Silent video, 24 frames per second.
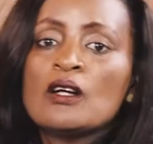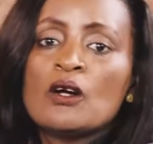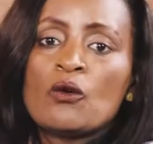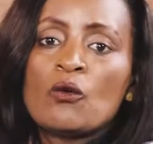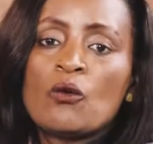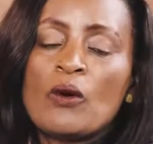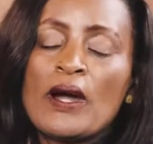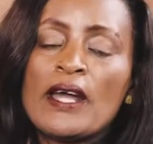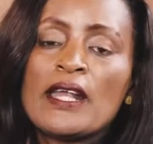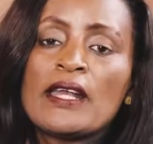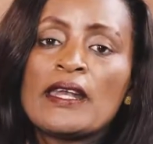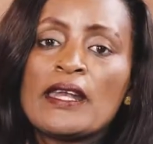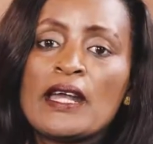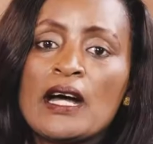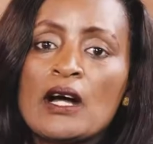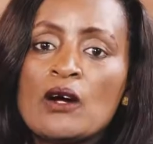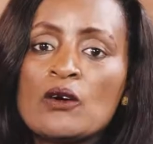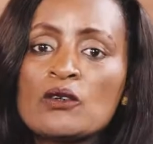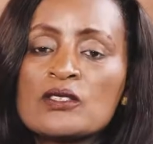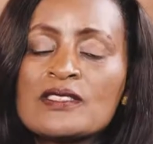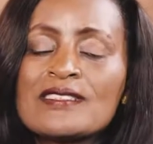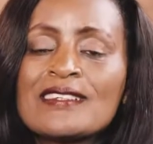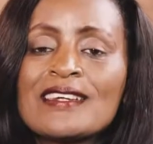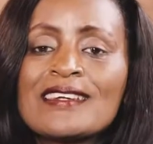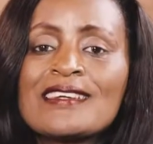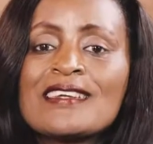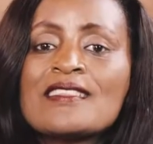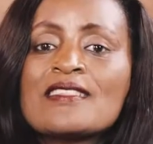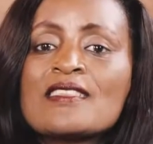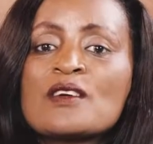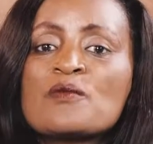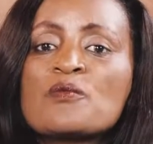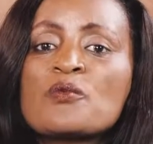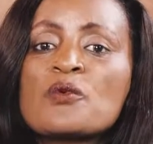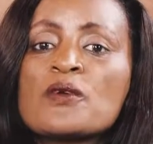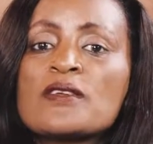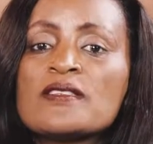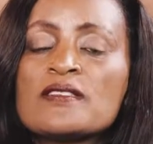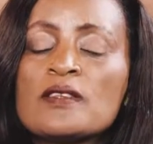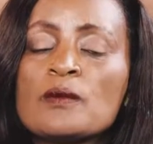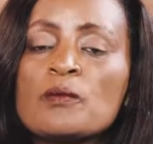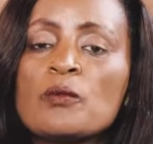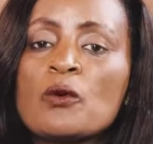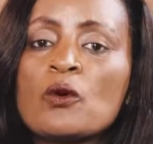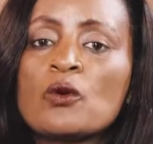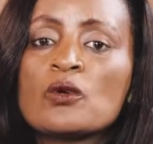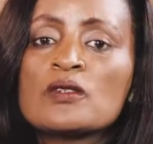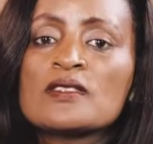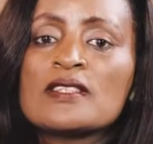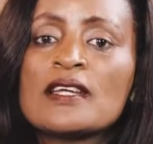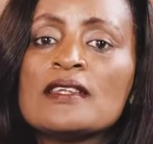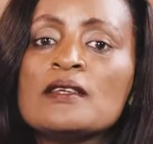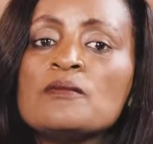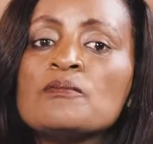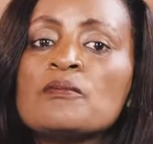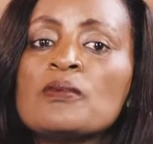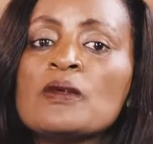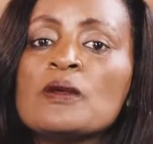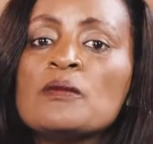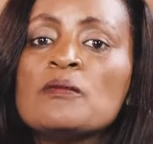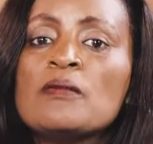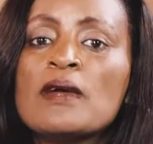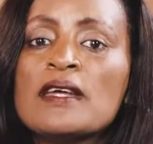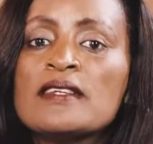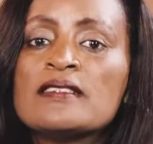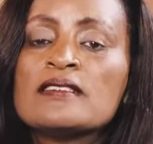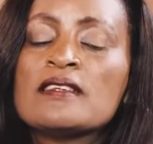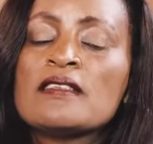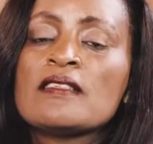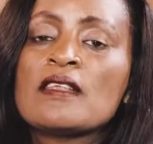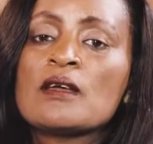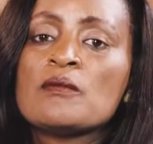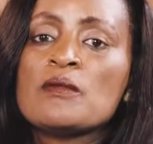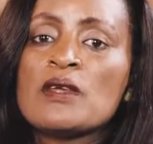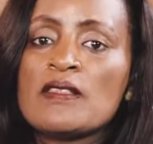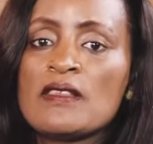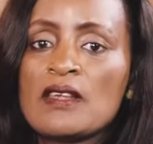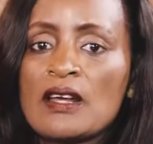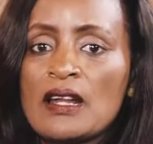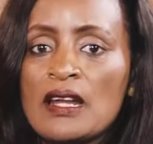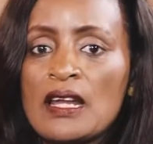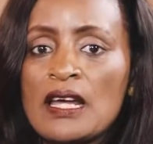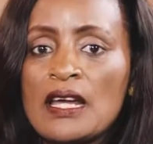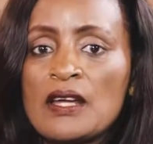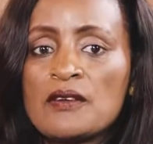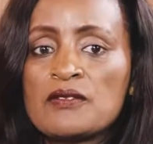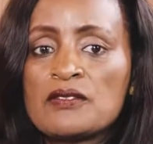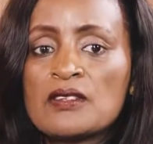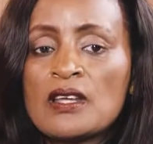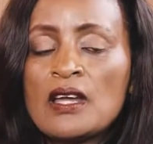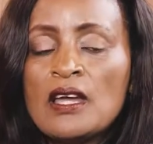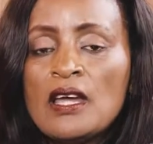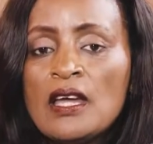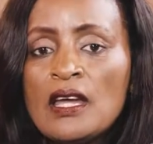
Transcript: while now, taking the principles and implementing them in their lives.